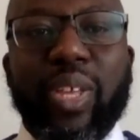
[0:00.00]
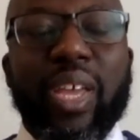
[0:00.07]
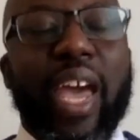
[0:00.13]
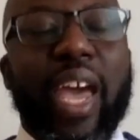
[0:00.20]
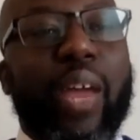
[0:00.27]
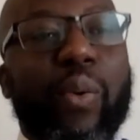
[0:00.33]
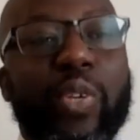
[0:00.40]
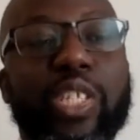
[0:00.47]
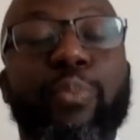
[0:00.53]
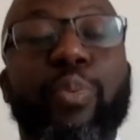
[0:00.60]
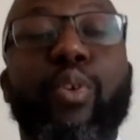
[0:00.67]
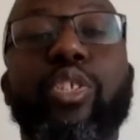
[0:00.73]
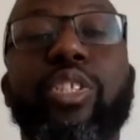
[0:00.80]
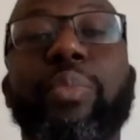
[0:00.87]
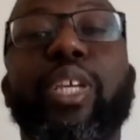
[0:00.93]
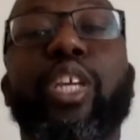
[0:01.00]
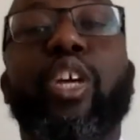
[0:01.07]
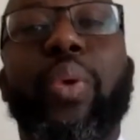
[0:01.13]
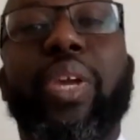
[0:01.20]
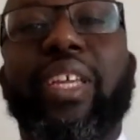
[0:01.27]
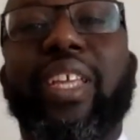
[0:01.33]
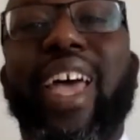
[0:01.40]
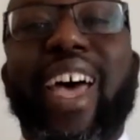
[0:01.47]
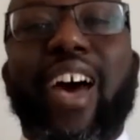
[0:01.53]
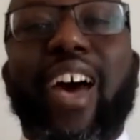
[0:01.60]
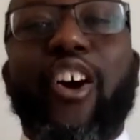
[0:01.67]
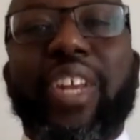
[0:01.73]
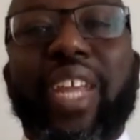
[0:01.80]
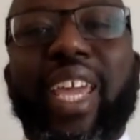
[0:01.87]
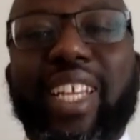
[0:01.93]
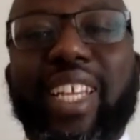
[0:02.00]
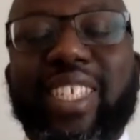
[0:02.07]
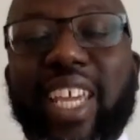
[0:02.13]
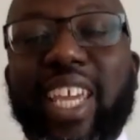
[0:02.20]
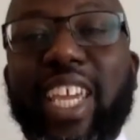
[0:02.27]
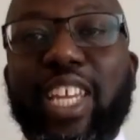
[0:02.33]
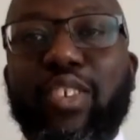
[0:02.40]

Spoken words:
And I was supposed to be going on a day